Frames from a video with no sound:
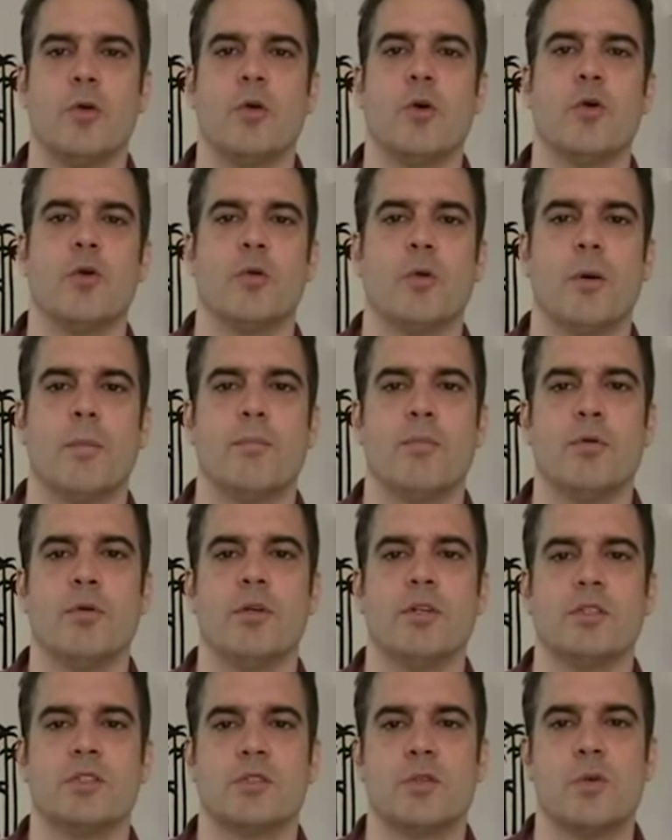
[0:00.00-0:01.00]
go to a
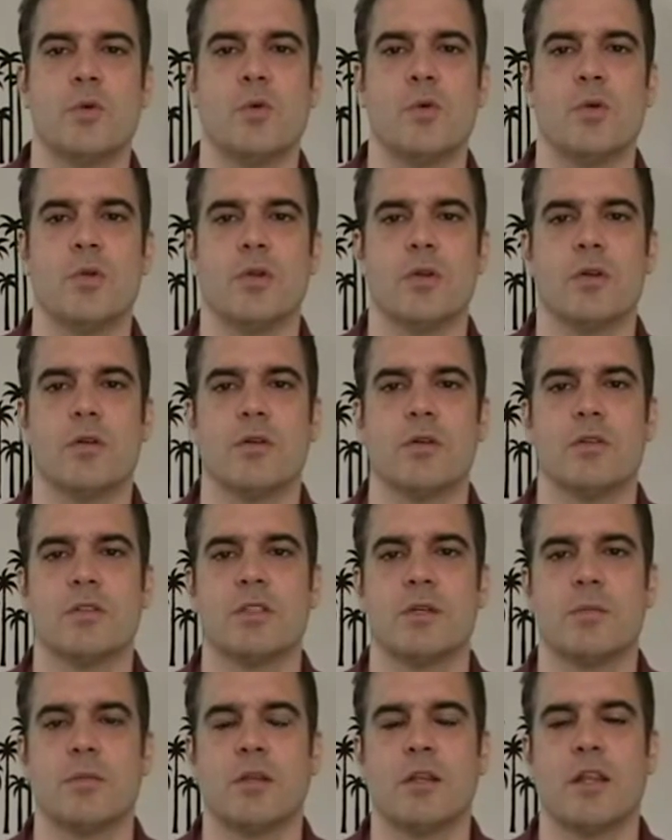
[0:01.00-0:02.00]
Buddhist school or
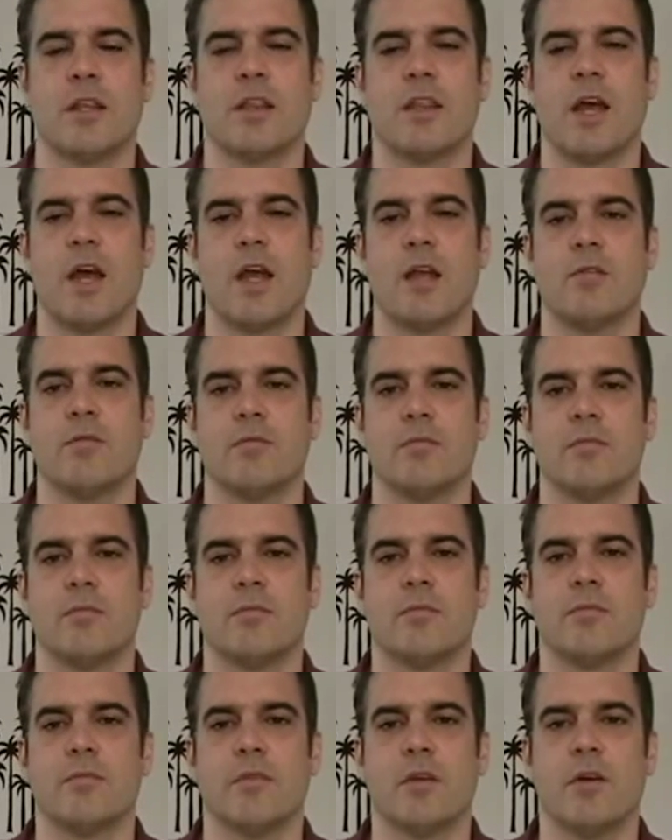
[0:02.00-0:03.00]
something like that.
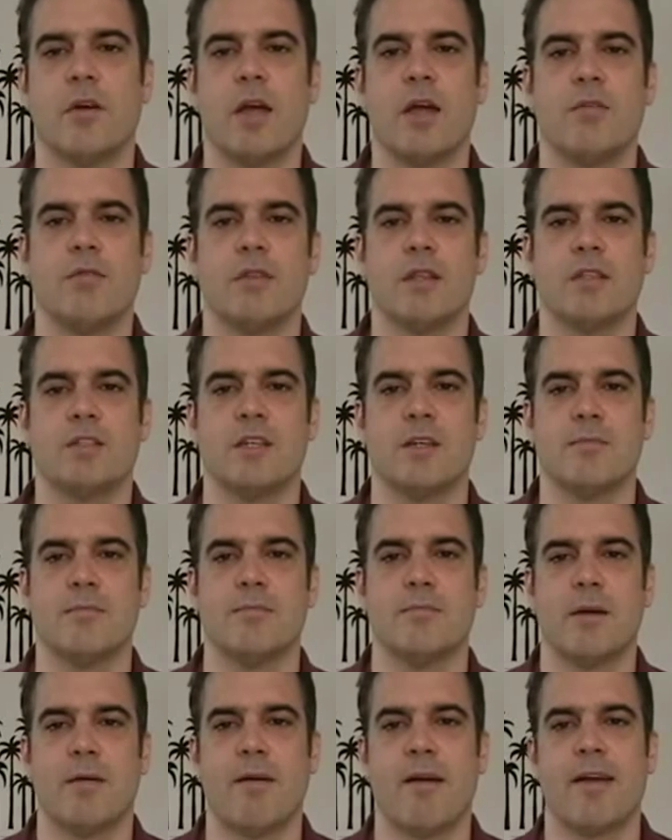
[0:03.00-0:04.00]
Okay, that's
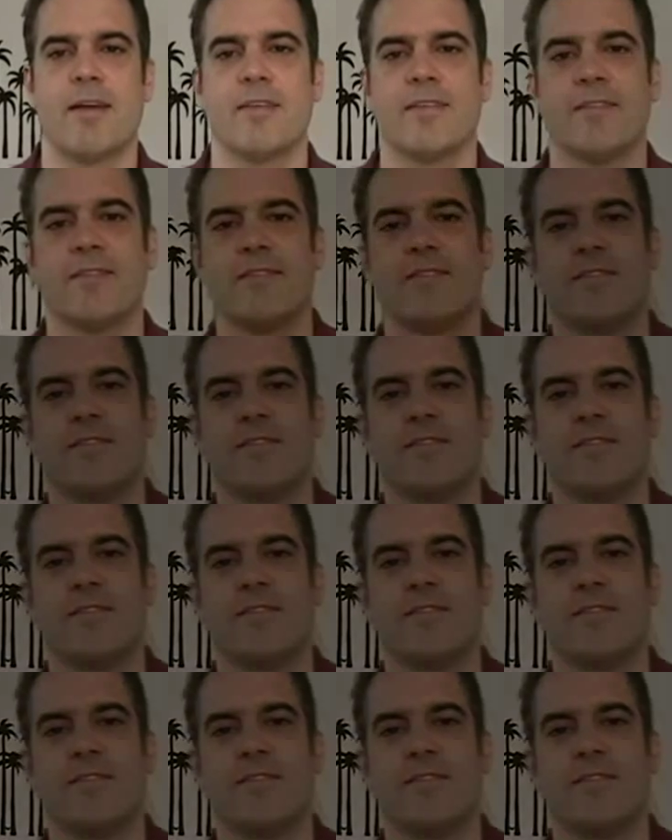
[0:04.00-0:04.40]
it. Bye-bye.